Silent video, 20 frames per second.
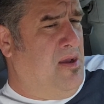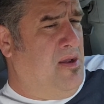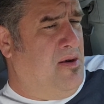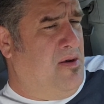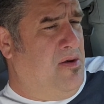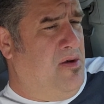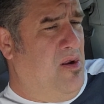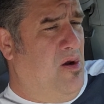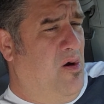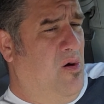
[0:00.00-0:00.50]

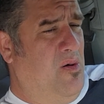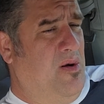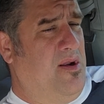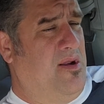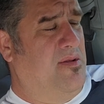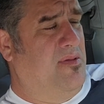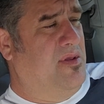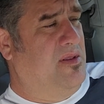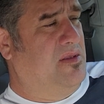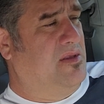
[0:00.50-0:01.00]

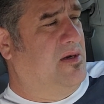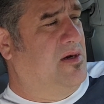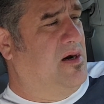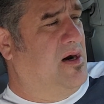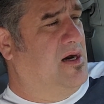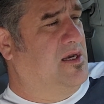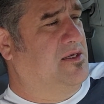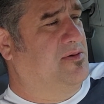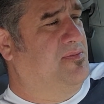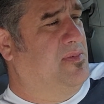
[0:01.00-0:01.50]
knowing that the
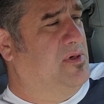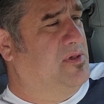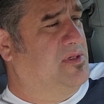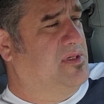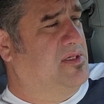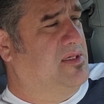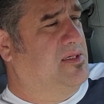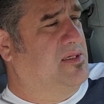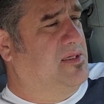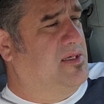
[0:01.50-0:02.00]

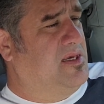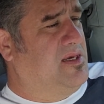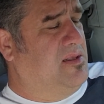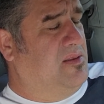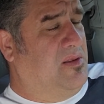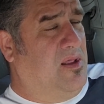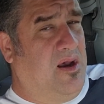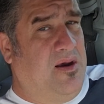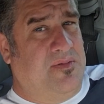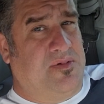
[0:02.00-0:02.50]
cosmos it
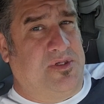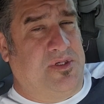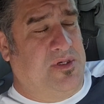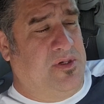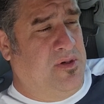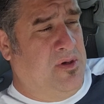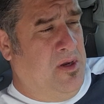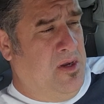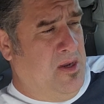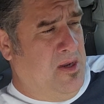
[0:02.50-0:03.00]
loves
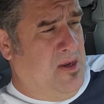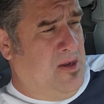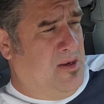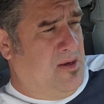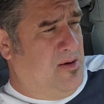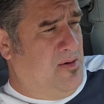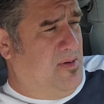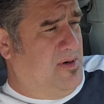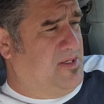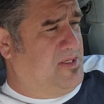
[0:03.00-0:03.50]
you.
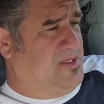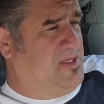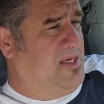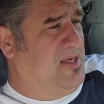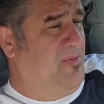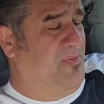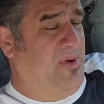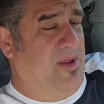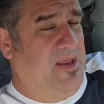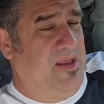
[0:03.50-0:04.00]
You want to
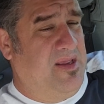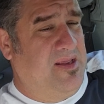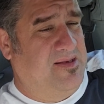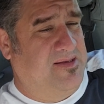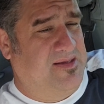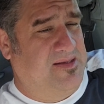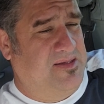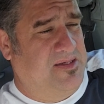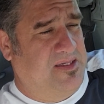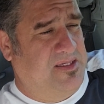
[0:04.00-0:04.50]
see
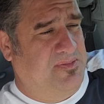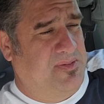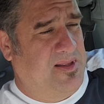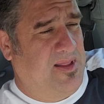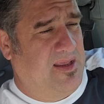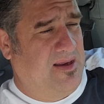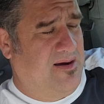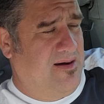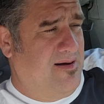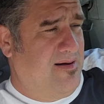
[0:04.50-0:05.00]
bees and just be
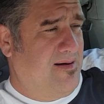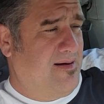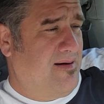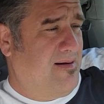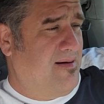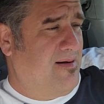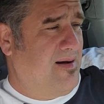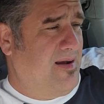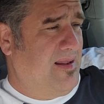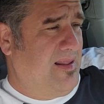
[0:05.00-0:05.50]
like,
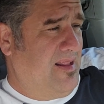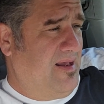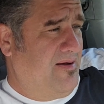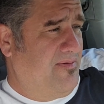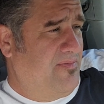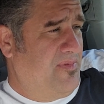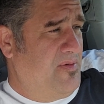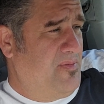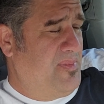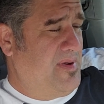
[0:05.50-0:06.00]
oh, I
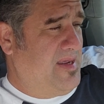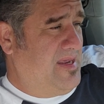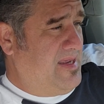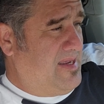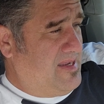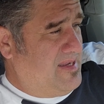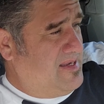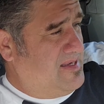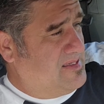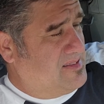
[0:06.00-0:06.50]
love the
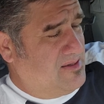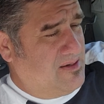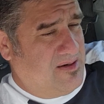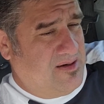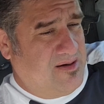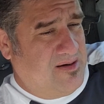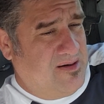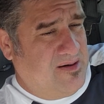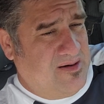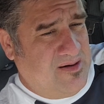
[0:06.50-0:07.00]
bees.
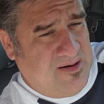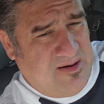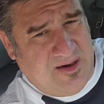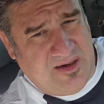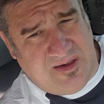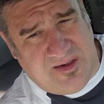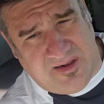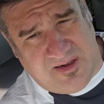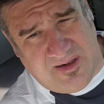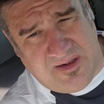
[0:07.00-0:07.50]
Oh,
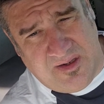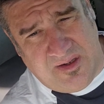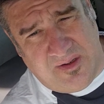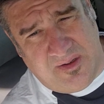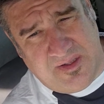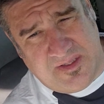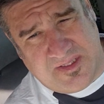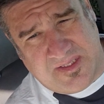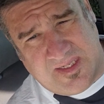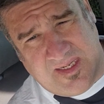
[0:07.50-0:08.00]
I know
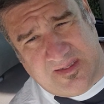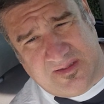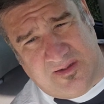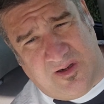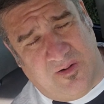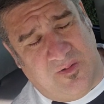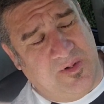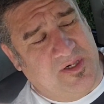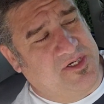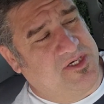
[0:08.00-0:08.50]
it sounds
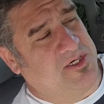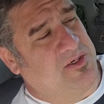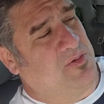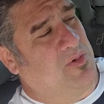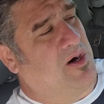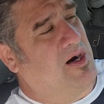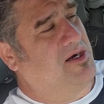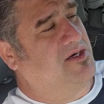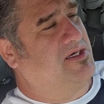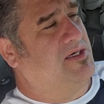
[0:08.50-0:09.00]
all
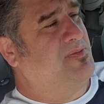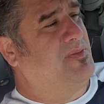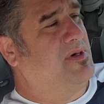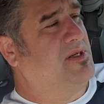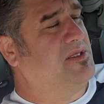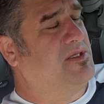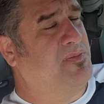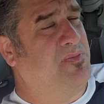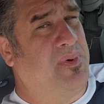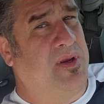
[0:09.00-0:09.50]
wishy-washy, but
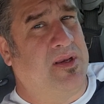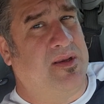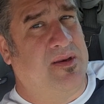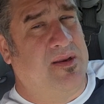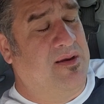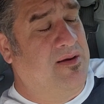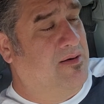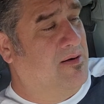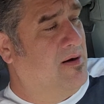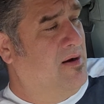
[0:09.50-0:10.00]
it's a big
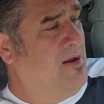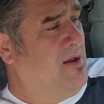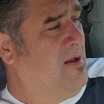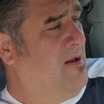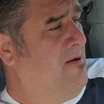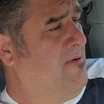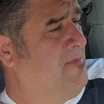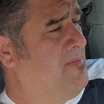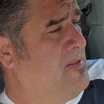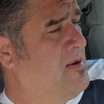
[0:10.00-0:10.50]
deal.
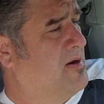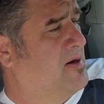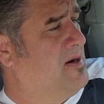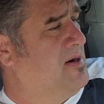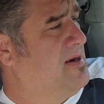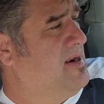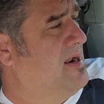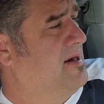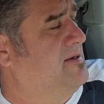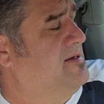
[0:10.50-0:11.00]
You're
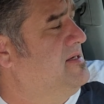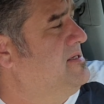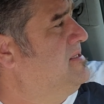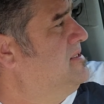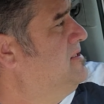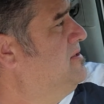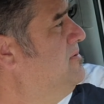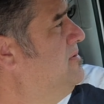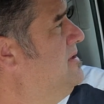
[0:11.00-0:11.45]
connecting to the